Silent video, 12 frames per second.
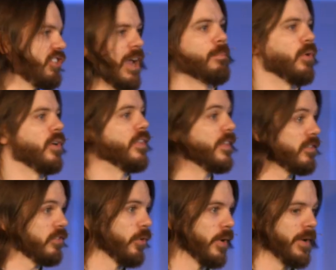shepherd in
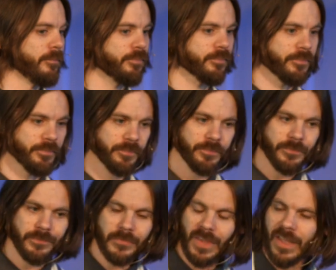this story.
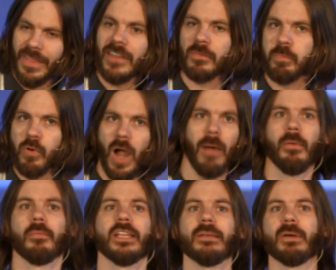And that's
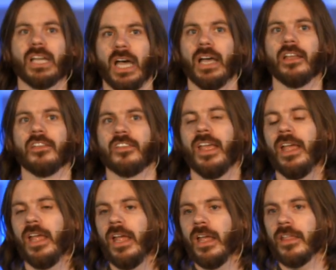probably because
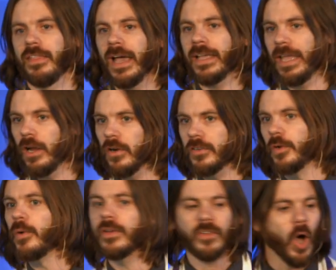that
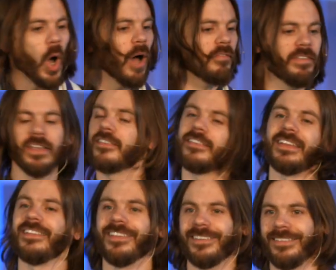character is
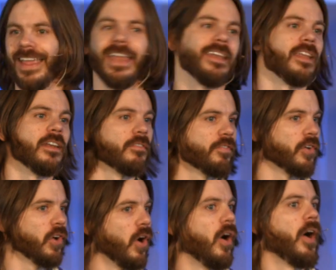obviously the stand-in for
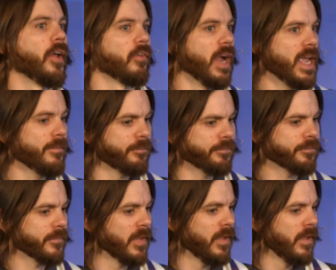God, right?
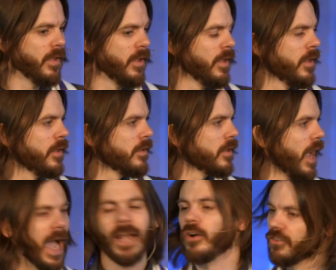
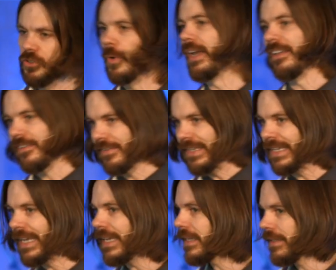I don't do any
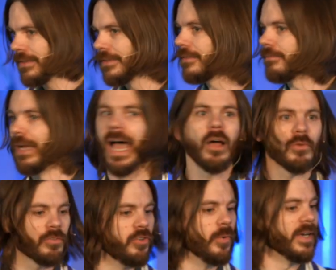seeking. I
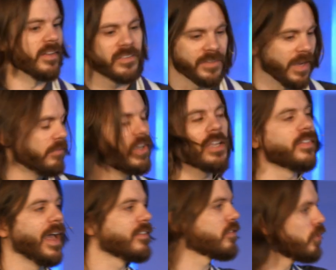don't do any saving.
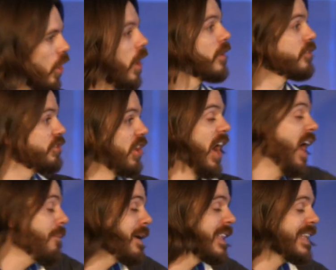That's God's
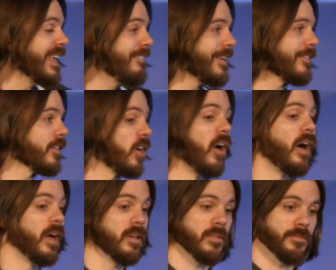job. I leave it to
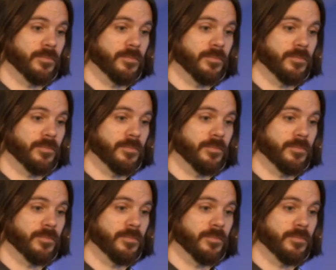God.